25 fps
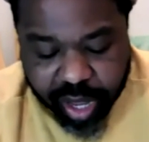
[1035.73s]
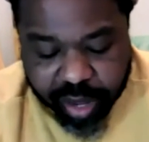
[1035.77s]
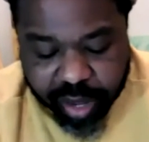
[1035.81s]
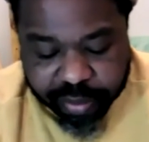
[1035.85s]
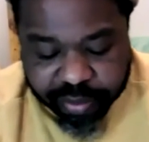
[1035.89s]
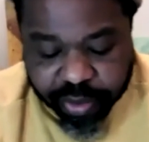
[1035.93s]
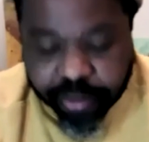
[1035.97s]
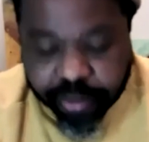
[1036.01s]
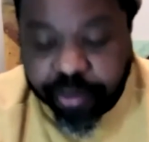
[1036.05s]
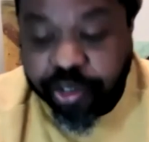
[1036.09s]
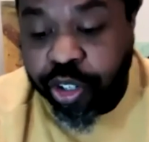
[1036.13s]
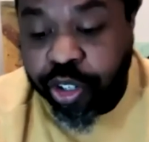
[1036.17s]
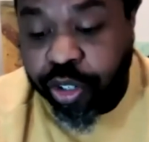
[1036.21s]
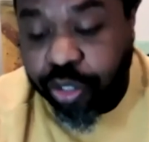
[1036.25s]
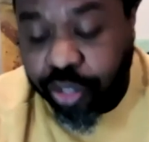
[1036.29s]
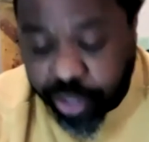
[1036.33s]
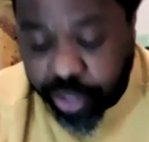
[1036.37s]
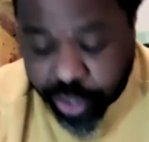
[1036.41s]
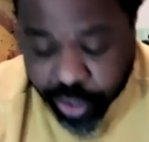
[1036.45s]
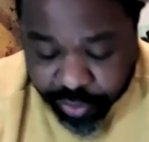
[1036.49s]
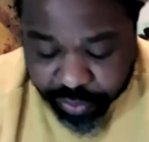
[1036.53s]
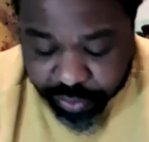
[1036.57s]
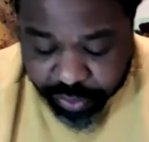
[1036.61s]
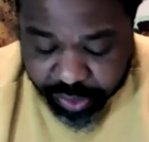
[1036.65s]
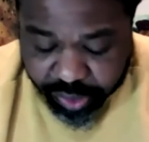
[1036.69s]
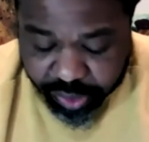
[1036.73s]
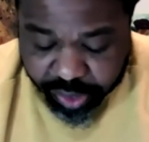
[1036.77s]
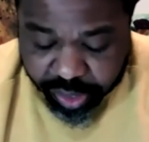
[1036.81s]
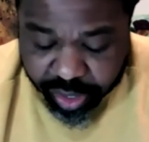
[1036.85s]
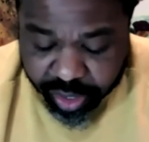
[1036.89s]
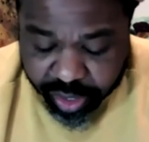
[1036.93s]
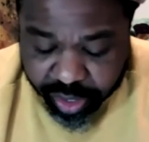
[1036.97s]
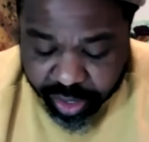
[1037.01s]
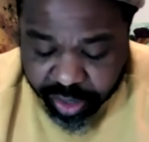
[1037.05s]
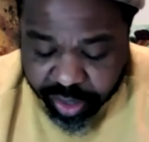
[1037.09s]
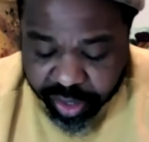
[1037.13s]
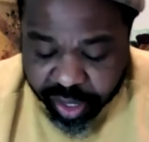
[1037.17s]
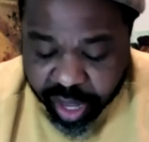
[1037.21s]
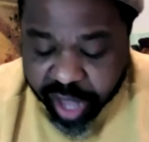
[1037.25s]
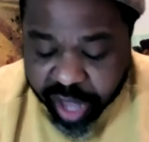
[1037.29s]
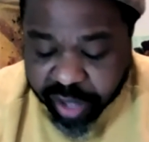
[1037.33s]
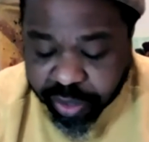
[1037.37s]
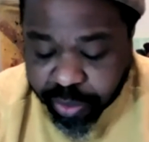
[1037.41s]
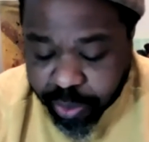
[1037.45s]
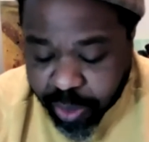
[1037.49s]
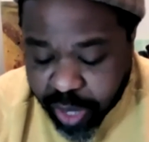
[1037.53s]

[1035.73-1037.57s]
from church services, gospel